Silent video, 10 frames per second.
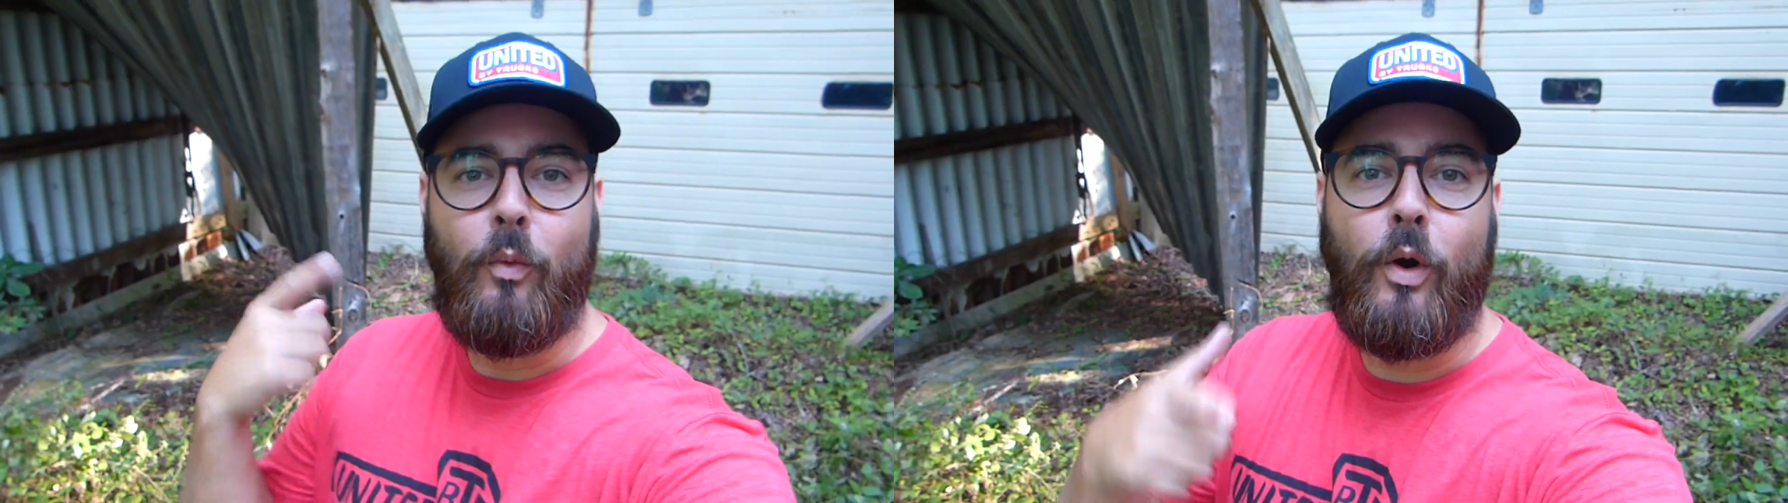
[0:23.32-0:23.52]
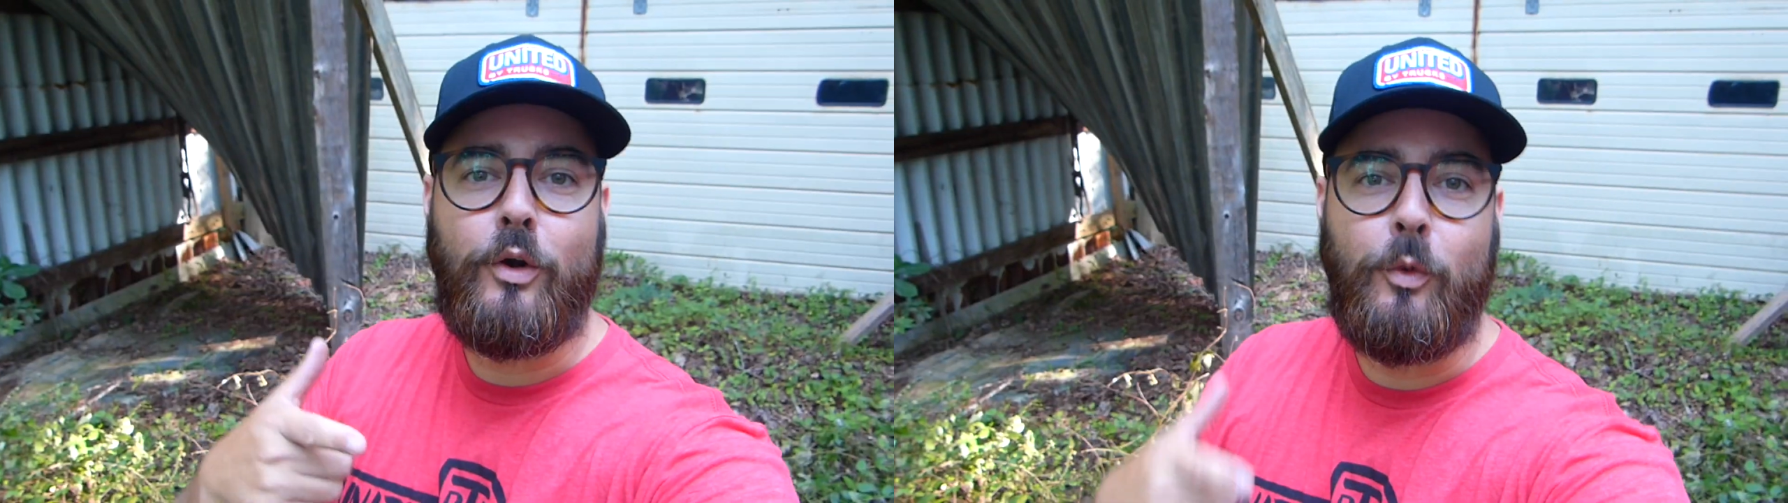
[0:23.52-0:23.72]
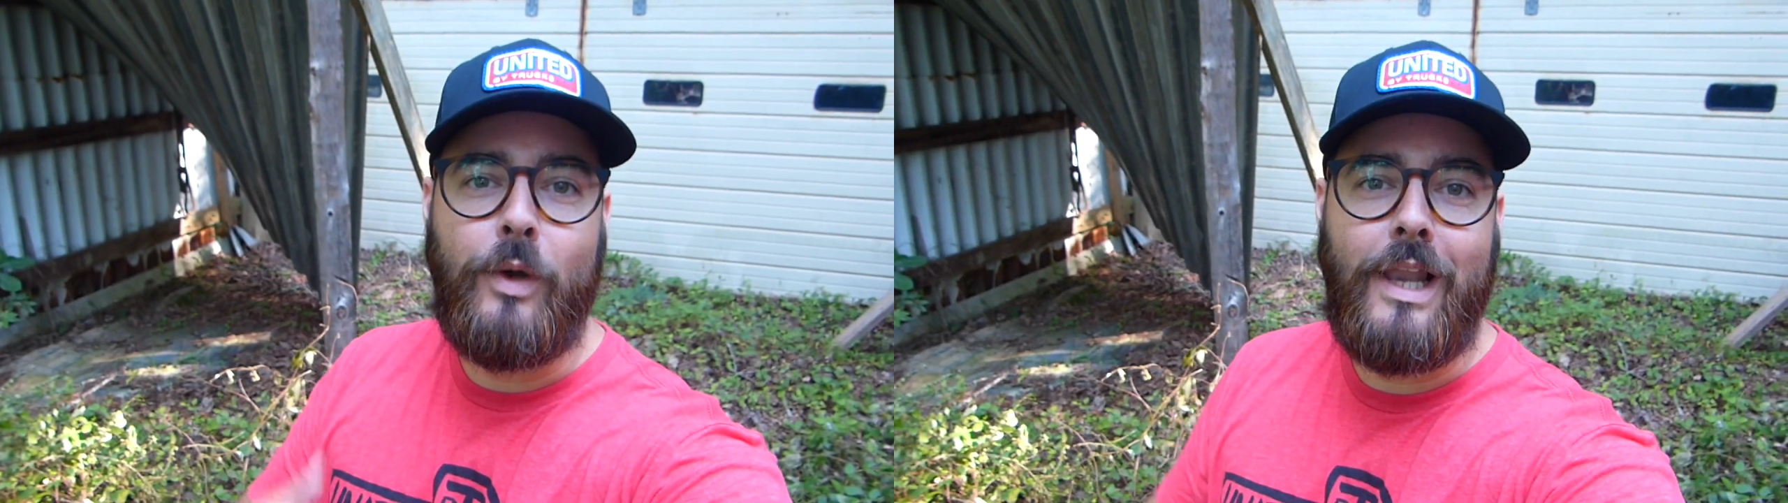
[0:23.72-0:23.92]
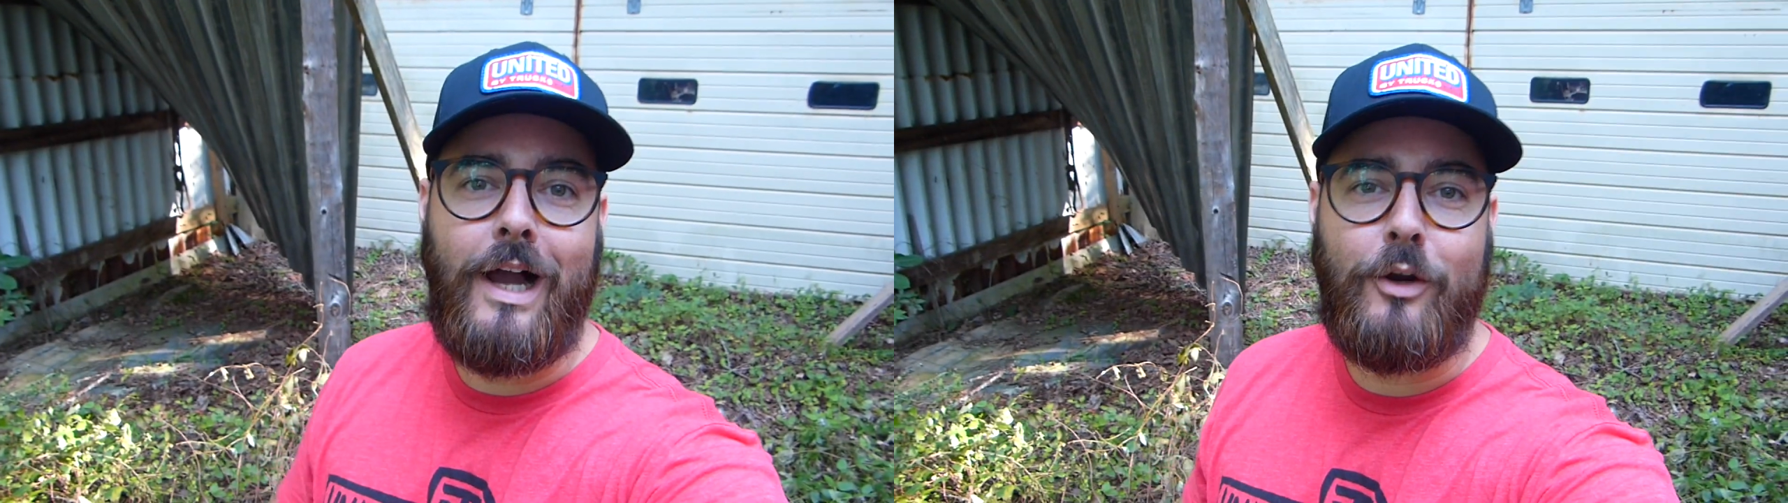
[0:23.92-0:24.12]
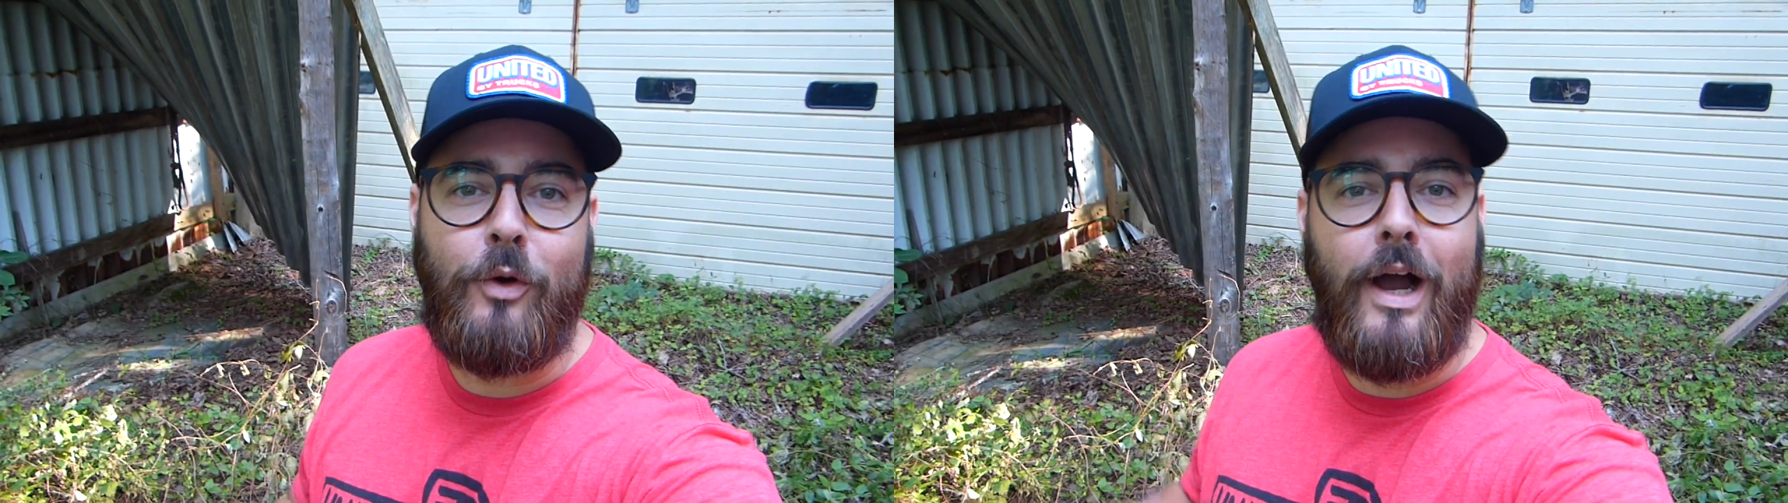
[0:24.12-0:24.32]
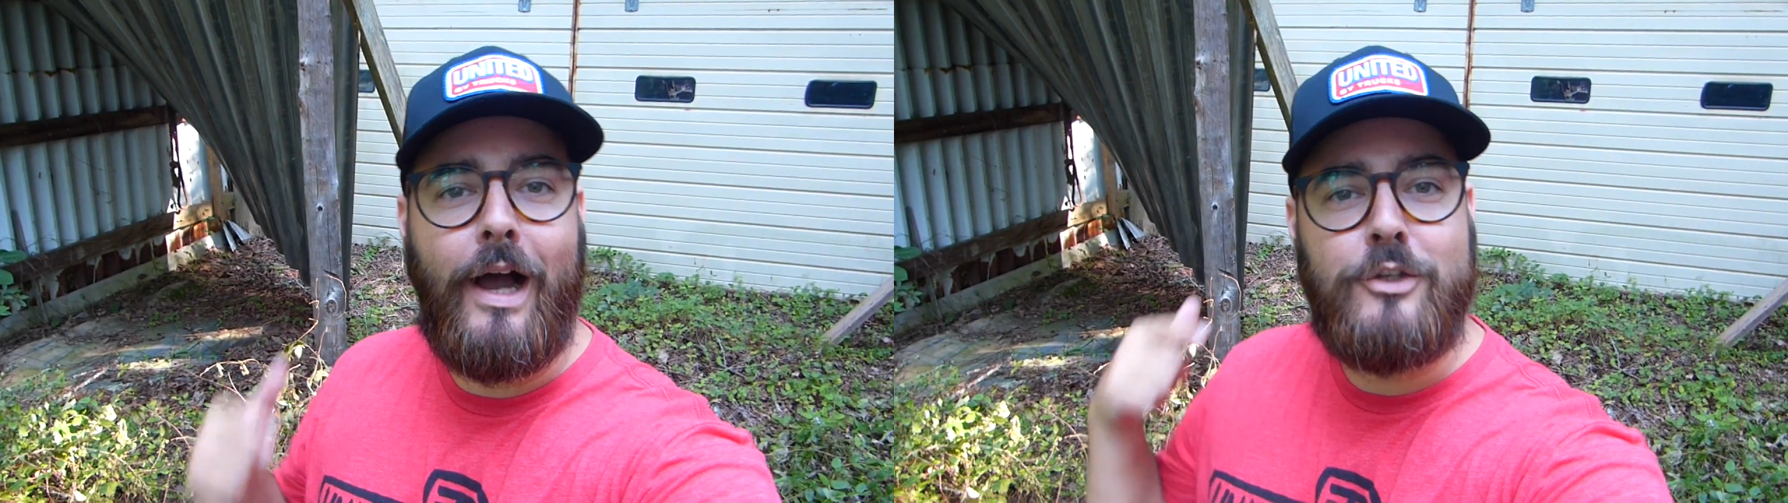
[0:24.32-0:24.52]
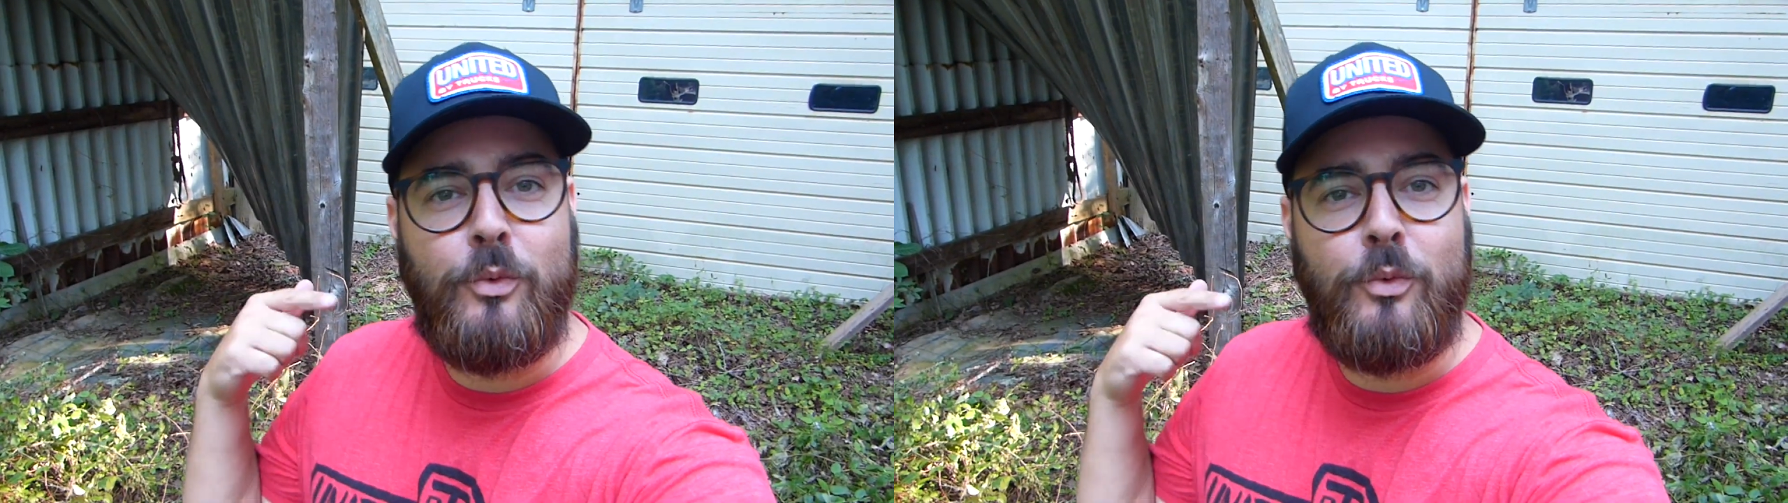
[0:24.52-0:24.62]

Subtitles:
Welcome to Whitlock Garage,